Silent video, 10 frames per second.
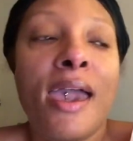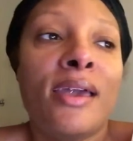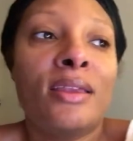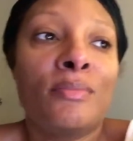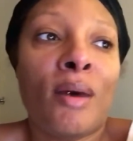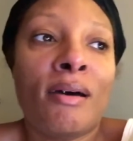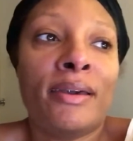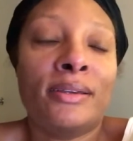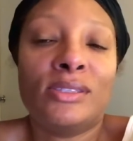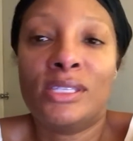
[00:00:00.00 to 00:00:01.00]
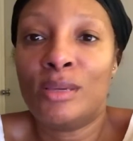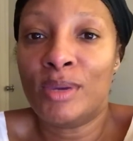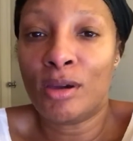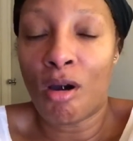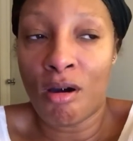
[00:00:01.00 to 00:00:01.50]
and my
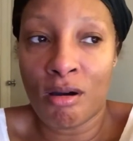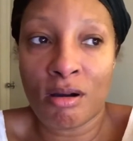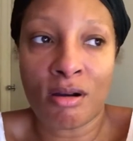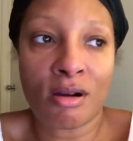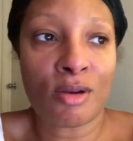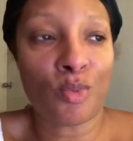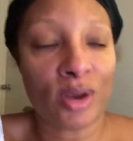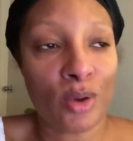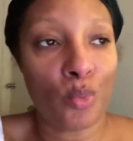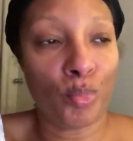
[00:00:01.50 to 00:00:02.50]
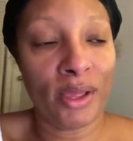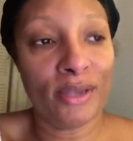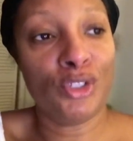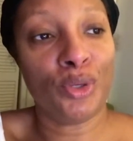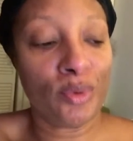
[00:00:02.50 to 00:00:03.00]
TBR, what I
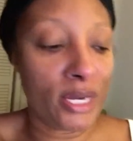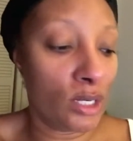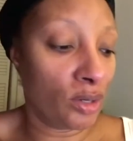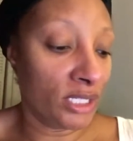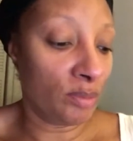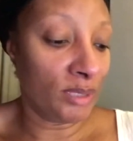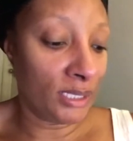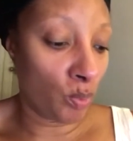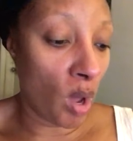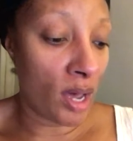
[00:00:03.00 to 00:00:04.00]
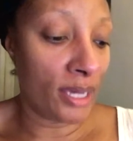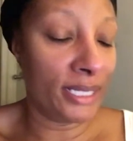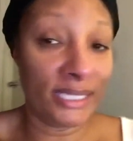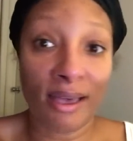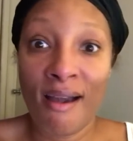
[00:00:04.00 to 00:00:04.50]
plan to read
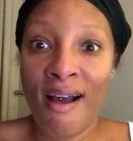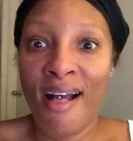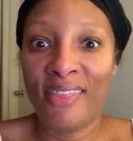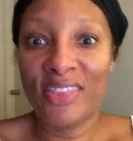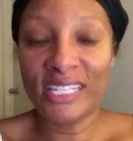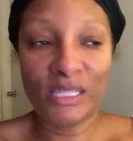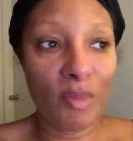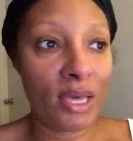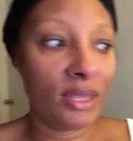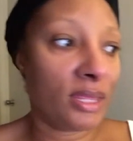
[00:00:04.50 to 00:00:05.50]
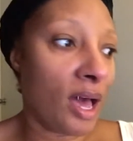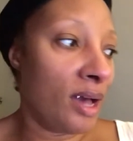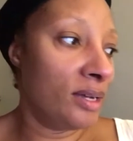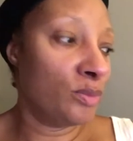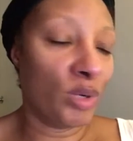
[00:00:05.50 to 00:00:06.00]
Christmas-wise this month.
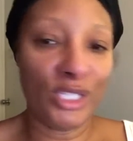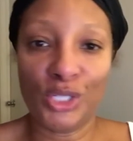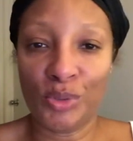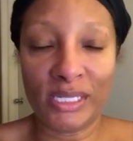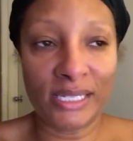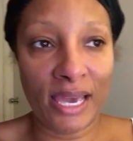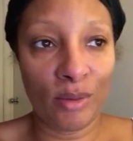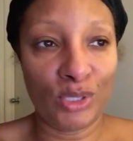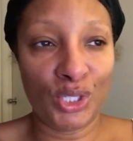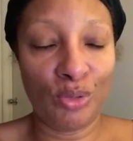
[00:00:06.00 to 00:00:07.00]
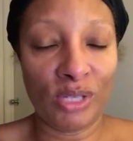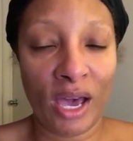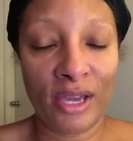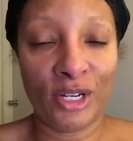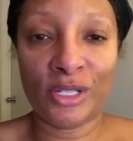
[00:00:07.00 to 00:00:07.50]
I um, uh, wanted to do it today, was too
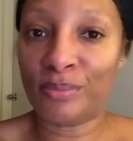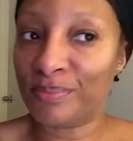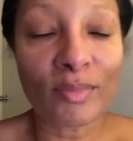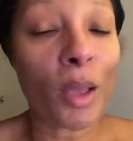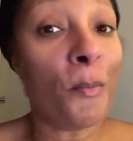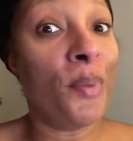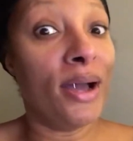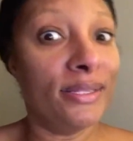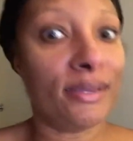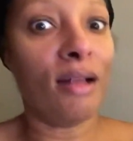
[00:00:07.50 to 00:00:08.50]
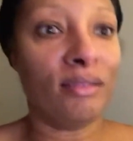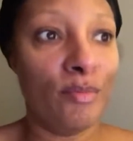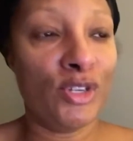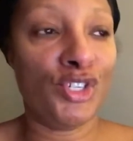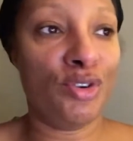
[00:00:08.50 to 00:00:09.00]
tired, but
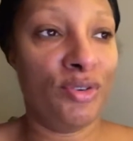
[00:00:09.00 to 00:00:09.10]
let me show